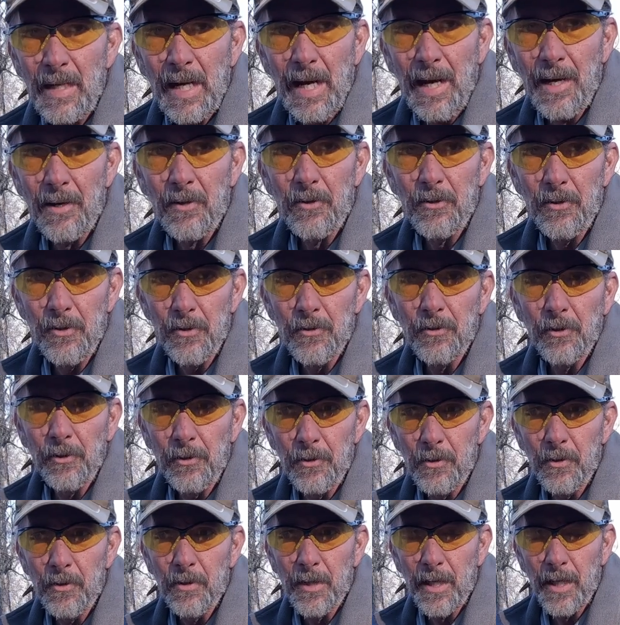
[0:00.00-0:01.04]
I don't usually
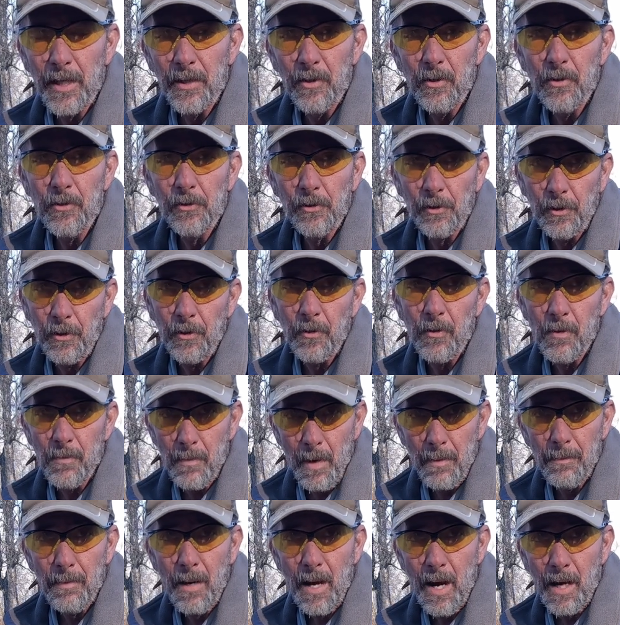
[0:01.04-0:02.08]
do that. Usually they're in
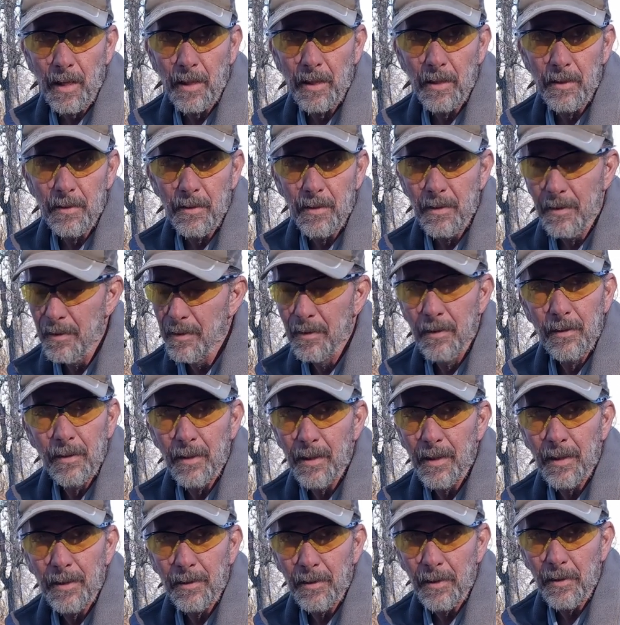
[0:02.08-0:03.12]
my pocket,
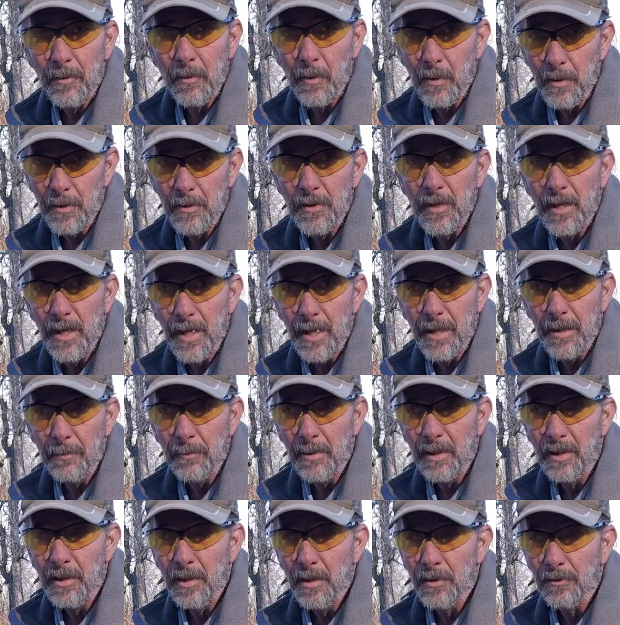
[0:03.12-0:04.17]
and they weren't today
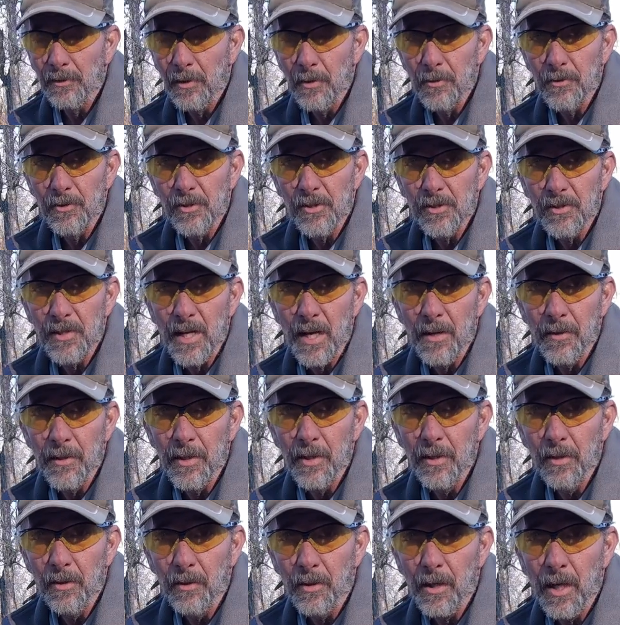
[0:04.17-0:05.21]
because I was just down the
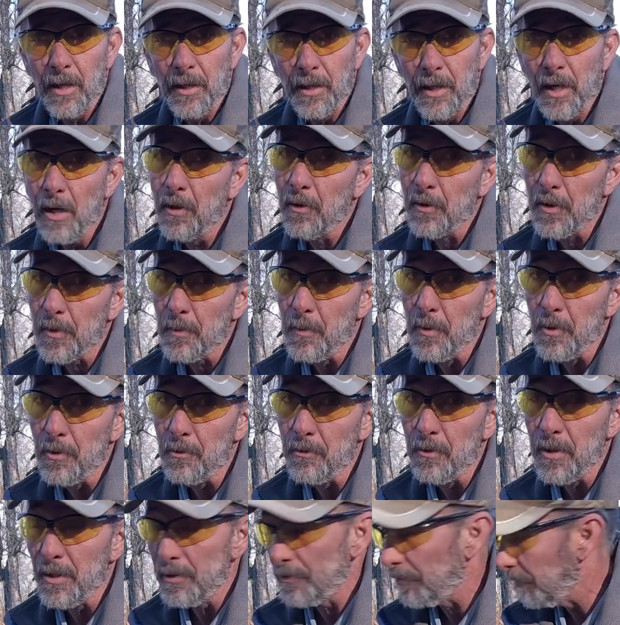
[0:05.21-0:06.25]
hill cutting other spruce
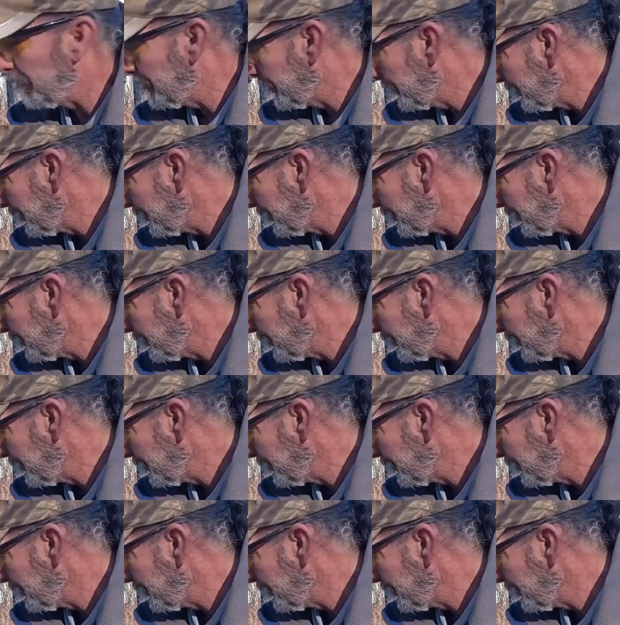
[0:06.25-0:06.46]
trees.